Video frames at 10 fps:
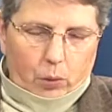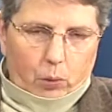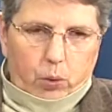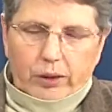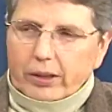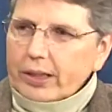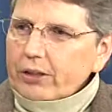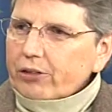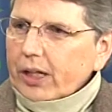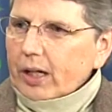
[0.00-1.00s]
what the
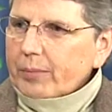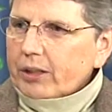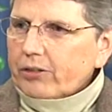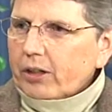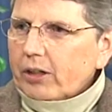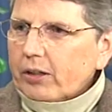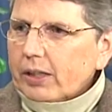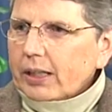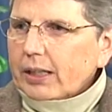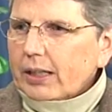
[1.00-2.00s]
teacher comments are.
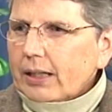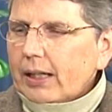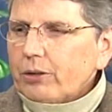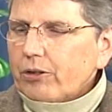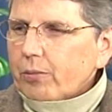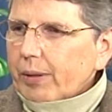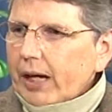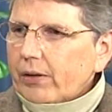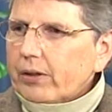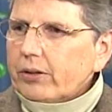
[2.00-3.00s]
It allows the
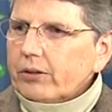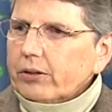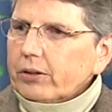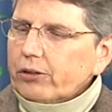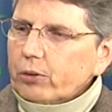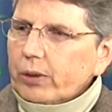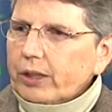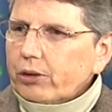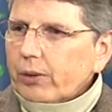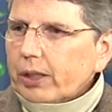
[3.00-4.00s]
parent to write
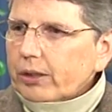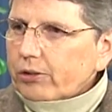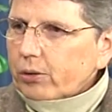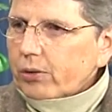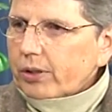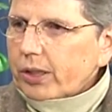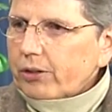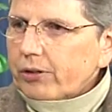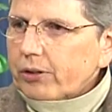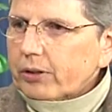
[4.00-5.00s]
directly to the
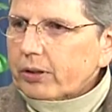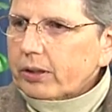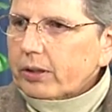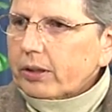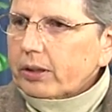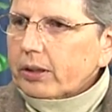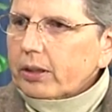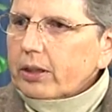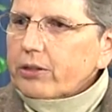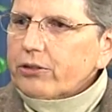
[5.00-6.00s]
teacher.
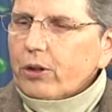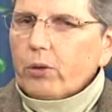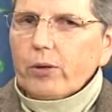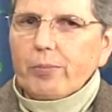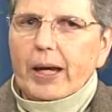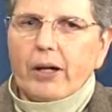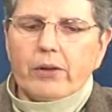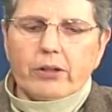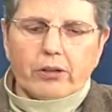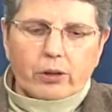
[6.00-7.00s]
So the
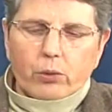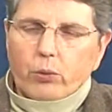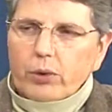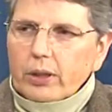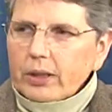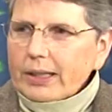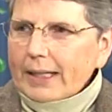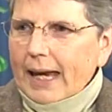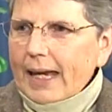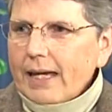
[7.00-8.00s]
parent really
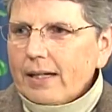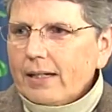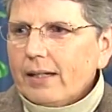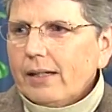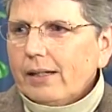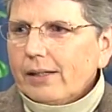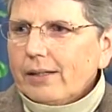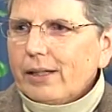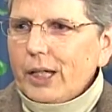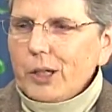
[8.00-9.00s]
can
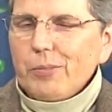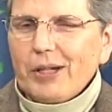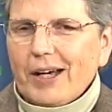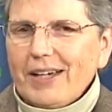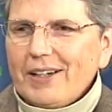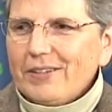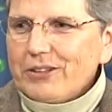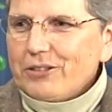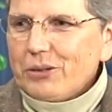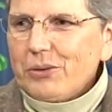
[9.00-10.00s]
keep an eye on the
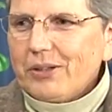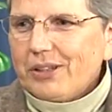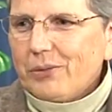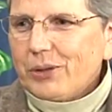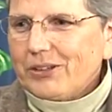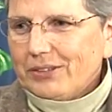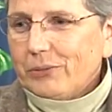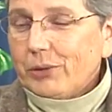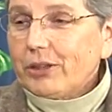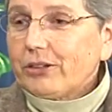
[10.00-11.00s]
student in
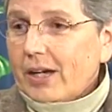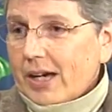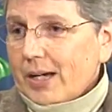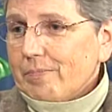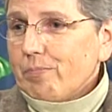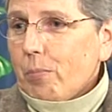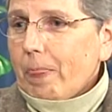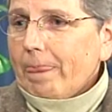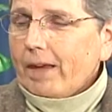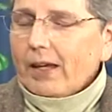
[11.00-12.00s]
real time,
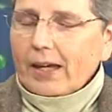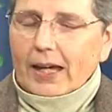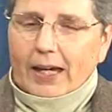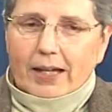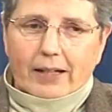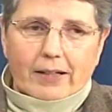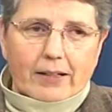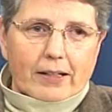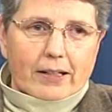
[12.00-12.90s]
and